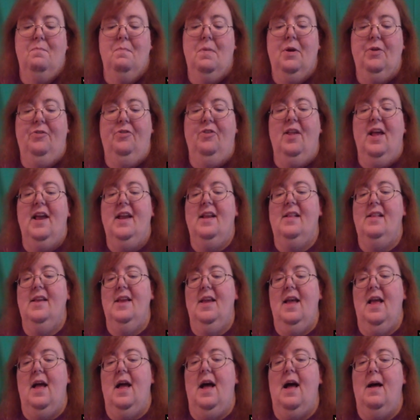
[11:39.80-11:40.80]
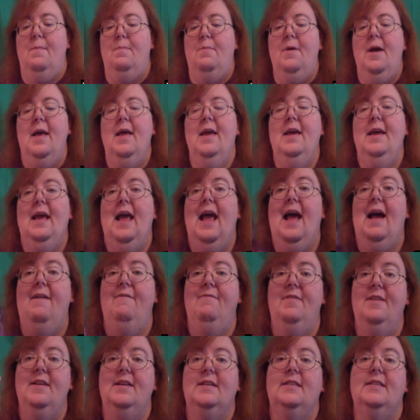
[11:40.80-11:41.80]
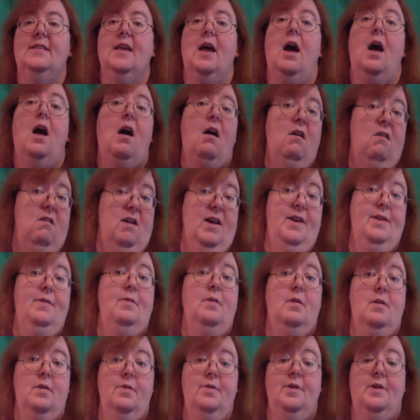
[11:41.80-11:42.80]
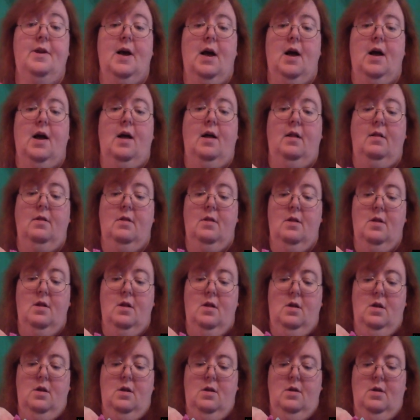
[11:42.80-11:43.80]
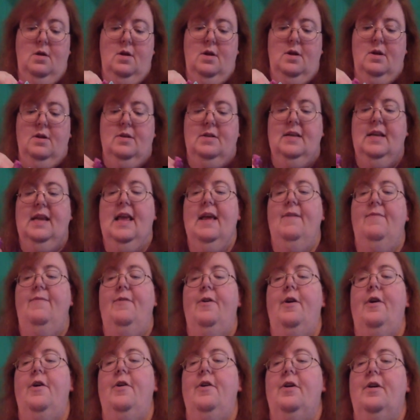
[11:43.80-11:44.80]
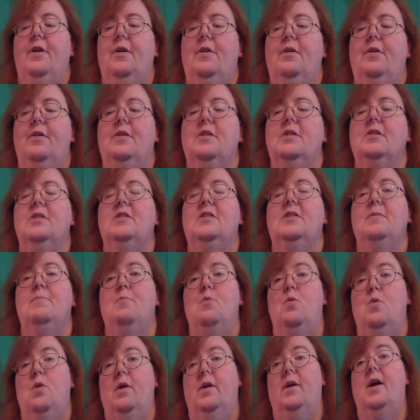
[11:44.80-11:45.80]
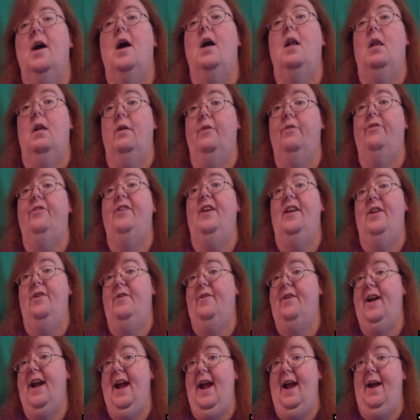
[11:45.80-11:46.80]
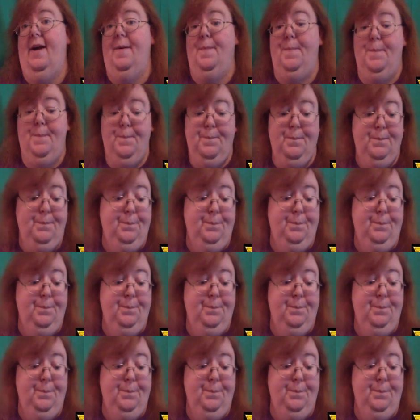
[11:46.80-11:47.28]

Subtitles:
Most likely, I'll probably have this on the doll to give her some more colors in her hair.